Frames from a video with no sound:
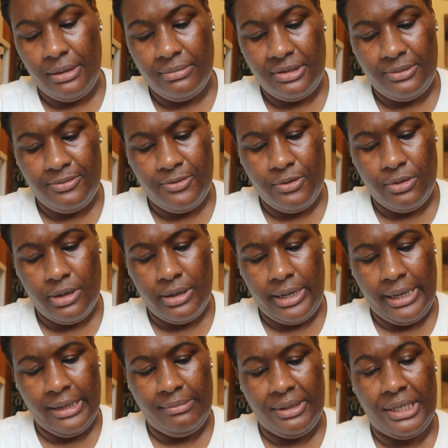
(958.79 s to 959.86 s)
deep 4
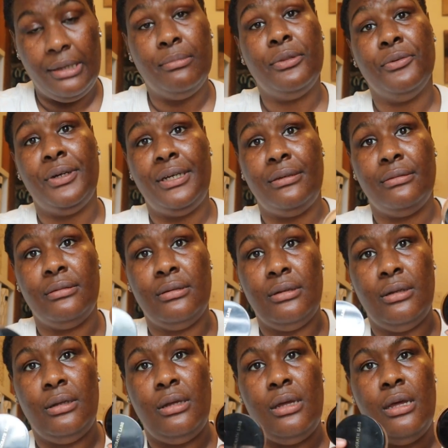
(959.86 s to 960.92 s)
and medium 3.
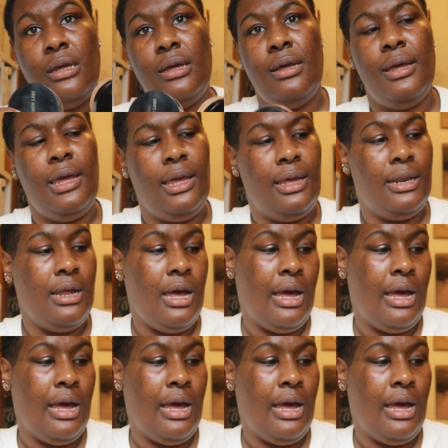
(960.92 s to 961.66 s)
And